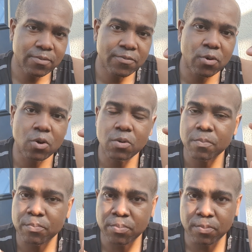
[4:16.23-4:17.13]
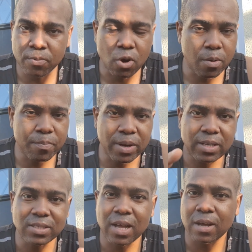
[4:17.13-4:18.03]
for
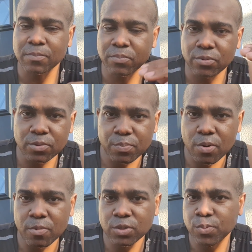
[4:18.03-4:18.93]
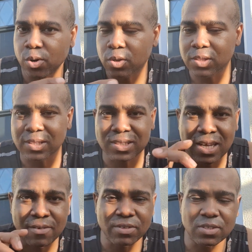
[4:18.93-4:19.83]
companies that promote products and
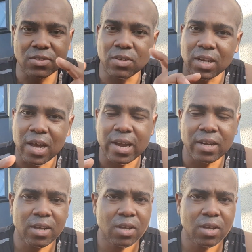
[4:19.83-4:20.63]
services online.